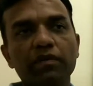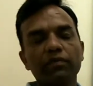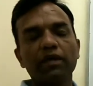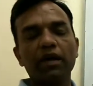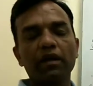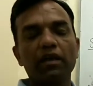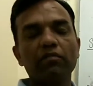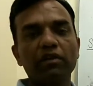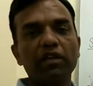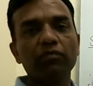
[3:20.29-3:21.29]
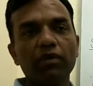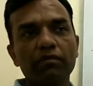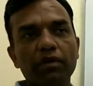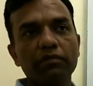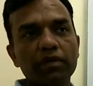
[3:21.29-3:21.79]
If they are given in
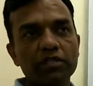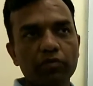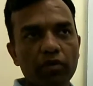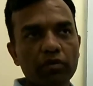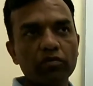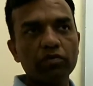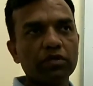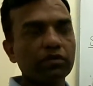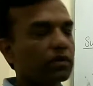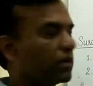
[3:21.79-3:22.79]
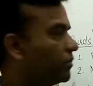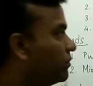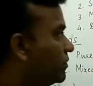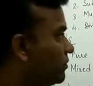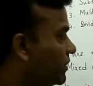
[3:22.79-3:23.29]
form of the square root,
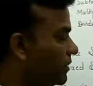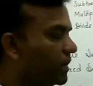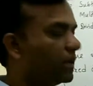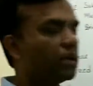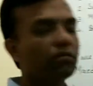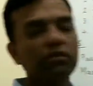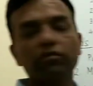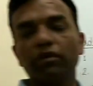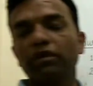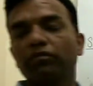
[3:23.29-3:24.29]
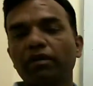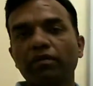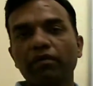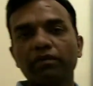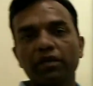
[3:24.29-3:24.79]
maybe given in
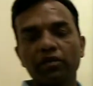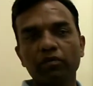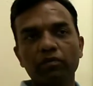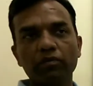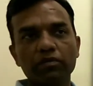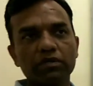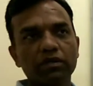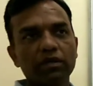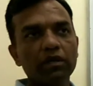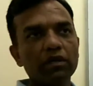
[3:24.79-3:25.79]
form of the cube roots.